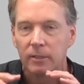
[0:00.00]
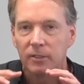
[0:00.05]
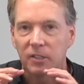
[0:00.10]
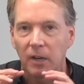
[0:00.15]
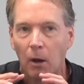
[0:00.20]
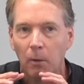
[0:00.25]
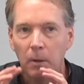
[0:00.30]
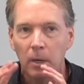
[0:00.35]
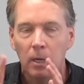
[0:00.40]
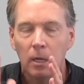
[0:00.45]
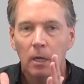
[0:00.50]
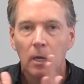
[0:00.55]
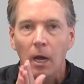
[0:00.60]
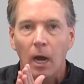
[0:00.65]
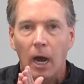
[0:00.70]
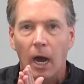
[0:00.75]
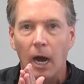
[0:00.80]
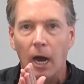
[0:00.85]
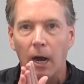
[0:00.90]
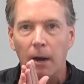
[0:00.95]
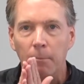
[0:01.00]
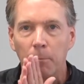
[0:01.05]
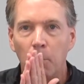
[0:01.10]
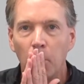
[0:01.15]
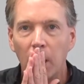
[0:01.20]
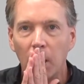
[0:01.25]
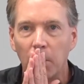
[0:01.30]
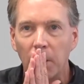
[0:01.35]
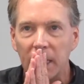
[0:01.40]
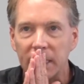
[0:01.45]
So, um,
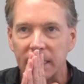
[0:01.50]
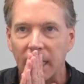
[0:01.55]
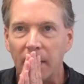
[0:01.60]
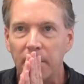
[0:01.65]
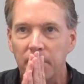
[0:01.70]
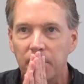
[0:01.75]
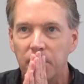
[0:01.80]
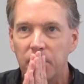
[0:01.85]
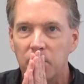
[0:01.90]
where was I?